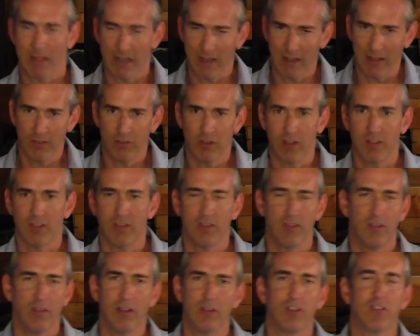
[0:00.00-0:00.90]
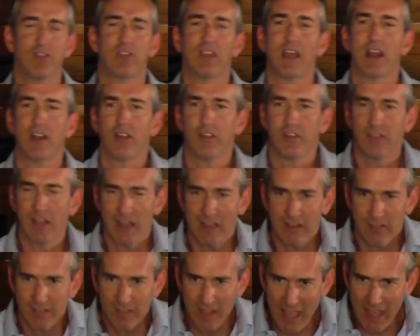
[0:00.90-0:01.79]
And he just settles and
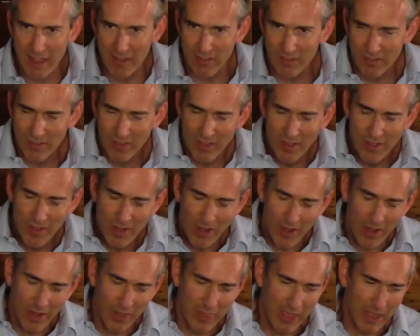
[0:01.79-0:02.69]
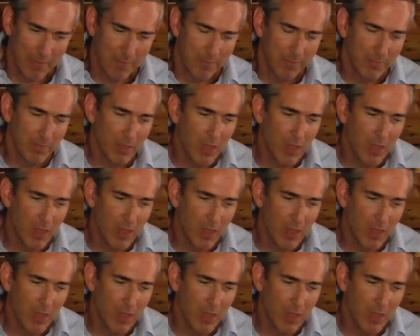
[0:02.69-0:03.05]
he stands on that.